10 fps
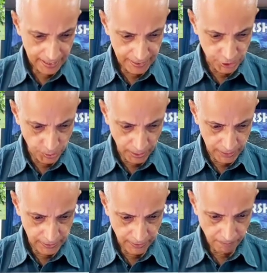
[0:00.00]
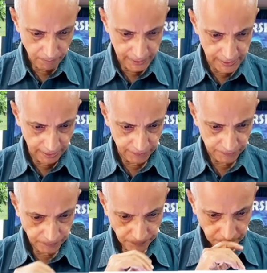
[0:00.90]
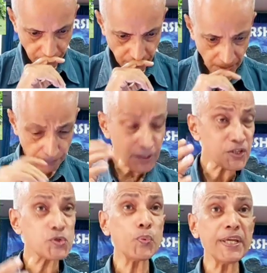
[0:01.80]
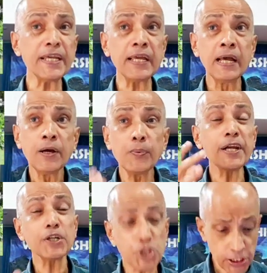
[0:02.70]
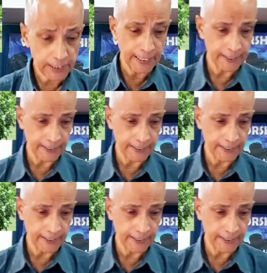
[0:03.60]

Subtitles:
need to ask myself. Because we are just like